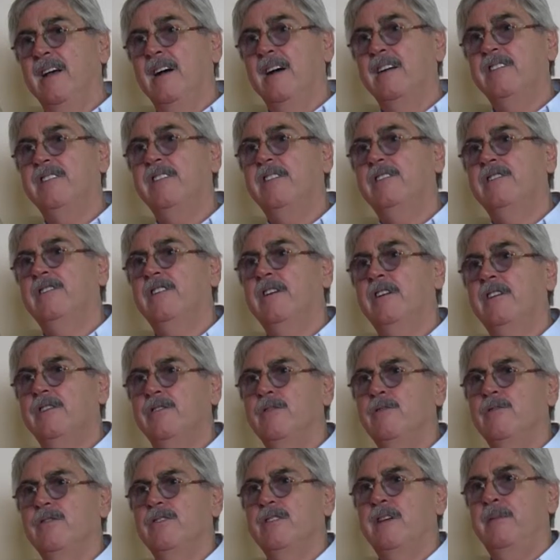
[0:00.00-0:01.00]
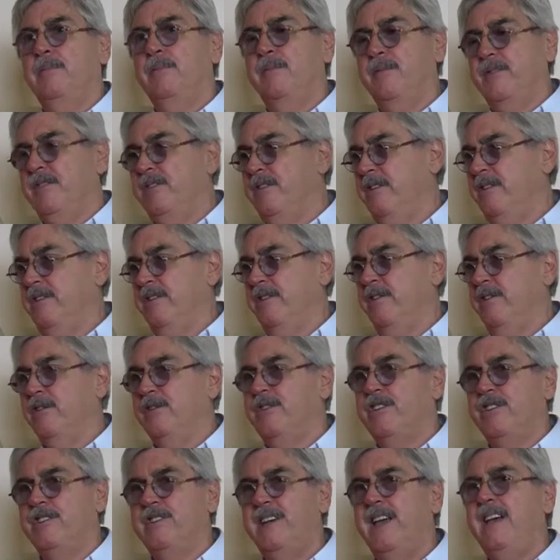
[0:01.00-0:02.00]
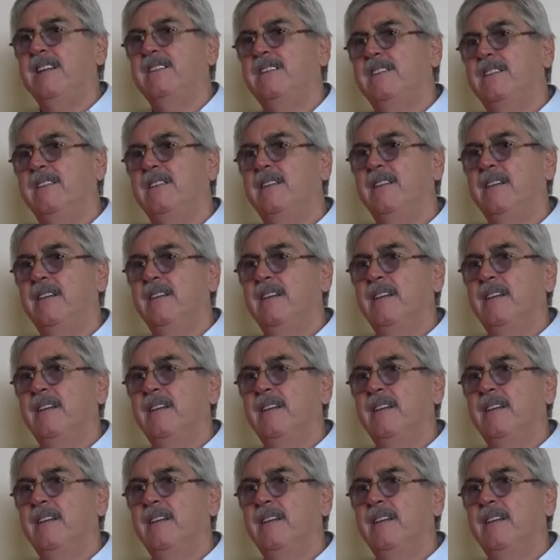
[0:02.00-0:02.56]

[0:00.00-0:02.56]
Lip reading: I said, so it's all you're just guessing.